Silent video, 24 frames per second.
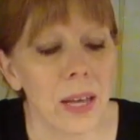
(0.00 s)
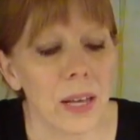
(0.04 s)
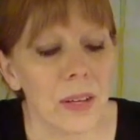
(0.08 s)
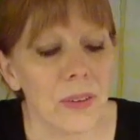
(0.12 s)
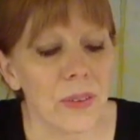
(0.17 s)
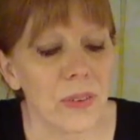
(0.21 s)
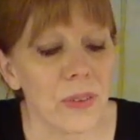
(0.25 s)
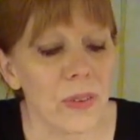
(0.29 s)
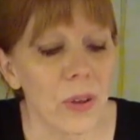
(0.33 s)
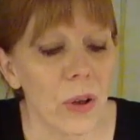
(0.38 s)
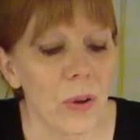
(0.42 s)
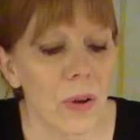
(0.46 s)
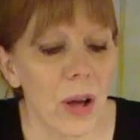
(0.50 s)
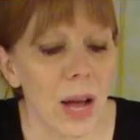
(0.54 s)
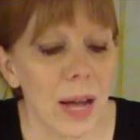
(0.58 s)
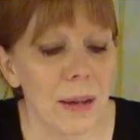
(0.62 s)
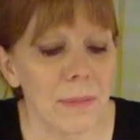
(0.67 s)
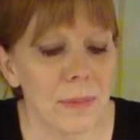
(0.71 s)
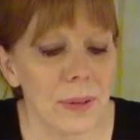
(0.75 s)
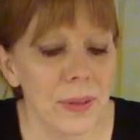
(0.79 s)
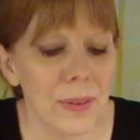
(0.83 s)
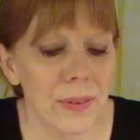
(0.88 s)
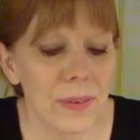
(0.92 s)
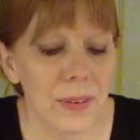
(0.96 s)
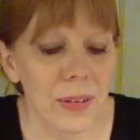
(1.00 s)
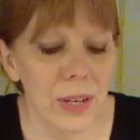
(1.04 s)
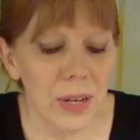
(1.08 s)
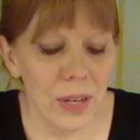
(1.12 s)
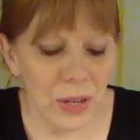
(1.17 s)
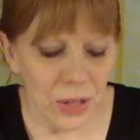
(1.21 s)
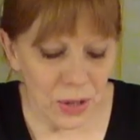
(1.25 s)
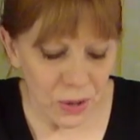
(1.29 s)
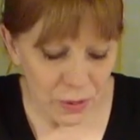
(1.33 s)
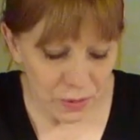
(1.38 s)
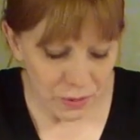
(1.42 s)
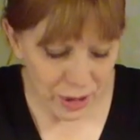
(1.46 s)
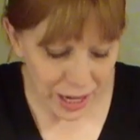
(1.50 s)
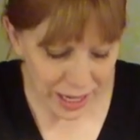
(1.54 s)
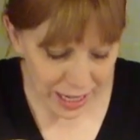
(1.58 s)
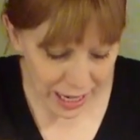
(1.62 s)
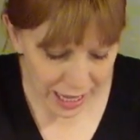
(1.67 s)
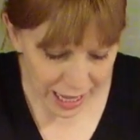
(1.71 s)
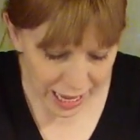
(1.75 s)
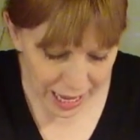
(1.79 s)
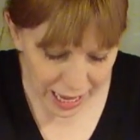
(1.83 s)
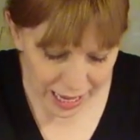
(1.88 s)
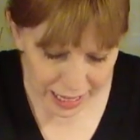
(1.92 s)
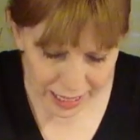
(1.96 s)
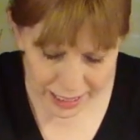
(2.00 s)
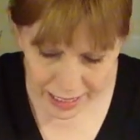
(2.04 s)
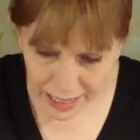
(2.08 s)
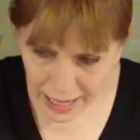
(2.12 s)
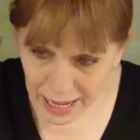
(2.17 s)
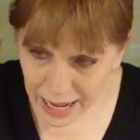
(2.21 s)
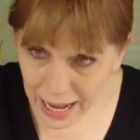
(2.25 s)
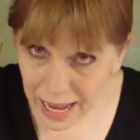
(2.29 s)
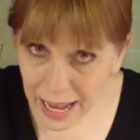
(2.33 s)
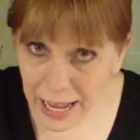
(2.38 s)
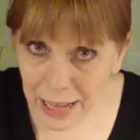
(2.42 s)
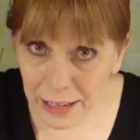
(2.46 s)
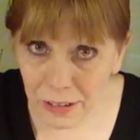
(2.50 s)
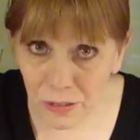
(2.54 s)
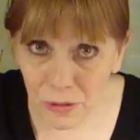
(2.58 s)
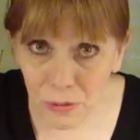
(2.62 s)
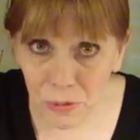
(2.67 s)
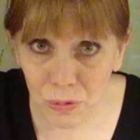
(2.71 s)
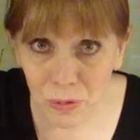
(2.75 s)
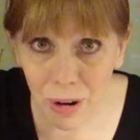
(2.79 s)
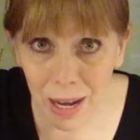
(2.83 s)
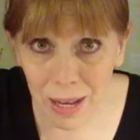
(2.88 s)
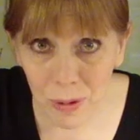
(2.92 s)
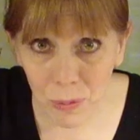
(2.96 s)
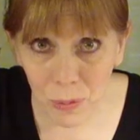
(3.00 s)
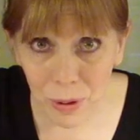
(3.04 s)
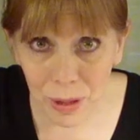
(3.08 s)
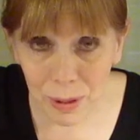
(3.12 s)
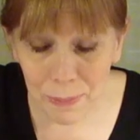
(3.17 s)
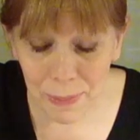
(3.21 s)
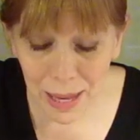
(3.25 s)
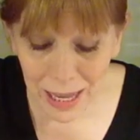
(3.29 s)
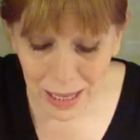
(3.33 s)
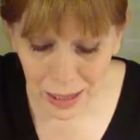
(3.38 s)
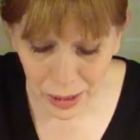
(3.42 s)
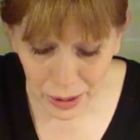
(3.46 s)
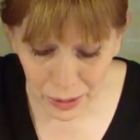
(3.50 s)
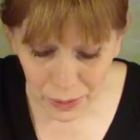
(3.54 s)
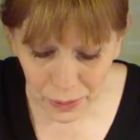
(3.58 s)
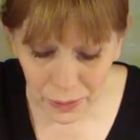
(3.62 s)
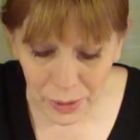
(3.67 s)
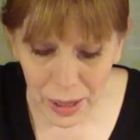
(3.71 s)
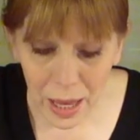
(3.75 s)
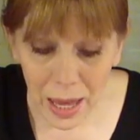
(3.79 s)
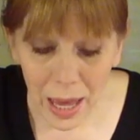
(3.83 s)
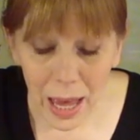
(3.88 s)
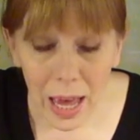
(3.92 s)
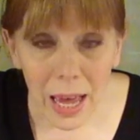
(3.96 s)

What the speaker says: so I'm just going to go right ahead and write with my glue.